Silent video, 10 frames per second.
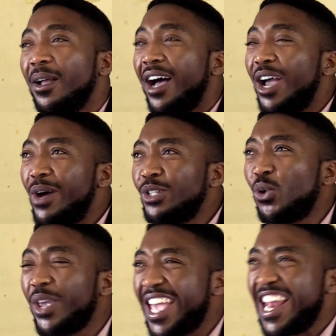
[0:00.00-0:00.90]
I want to
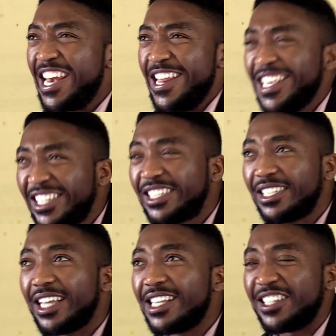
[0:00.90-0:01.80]
hear
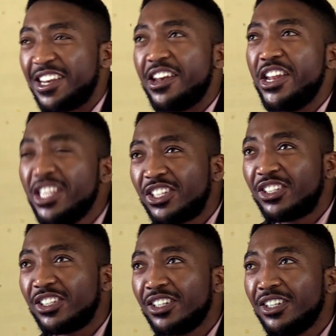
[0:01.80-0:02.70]
least as in
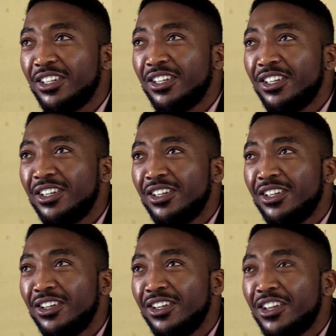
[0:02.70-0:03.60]
least,
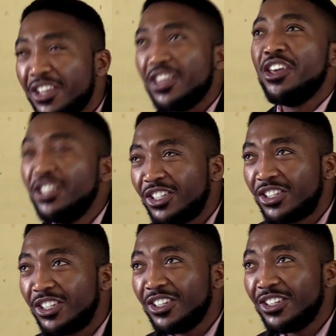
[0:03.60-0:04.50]

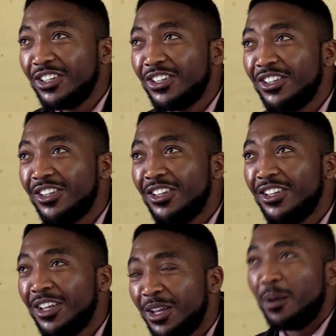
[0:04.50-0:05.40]
east,
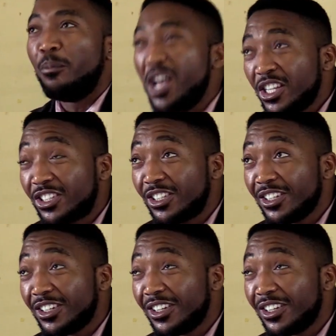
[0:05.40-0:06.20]
best,